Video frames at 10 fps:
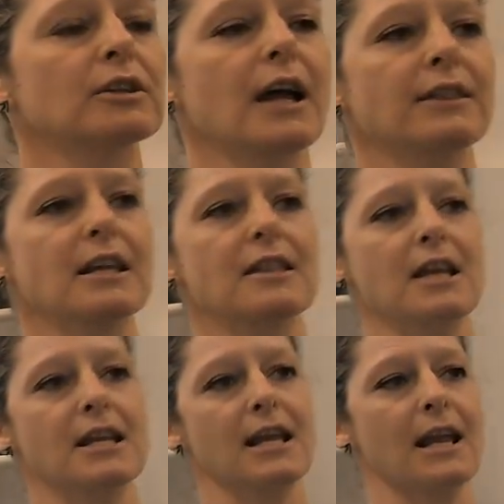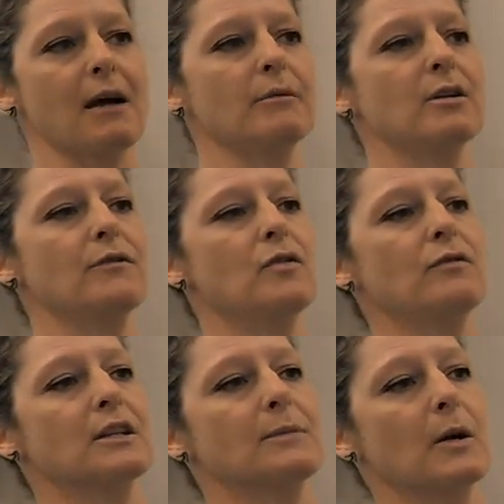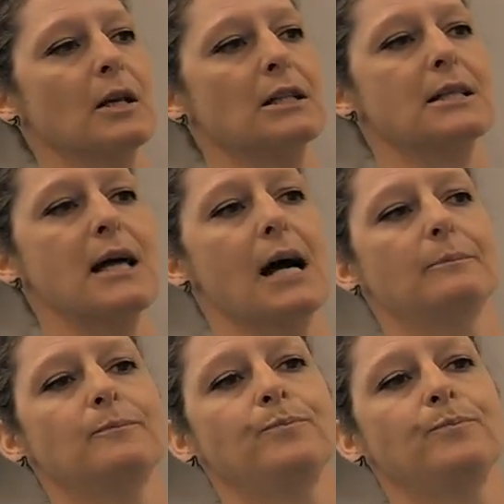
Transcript: or nothing thinking. How many of you have experienced that?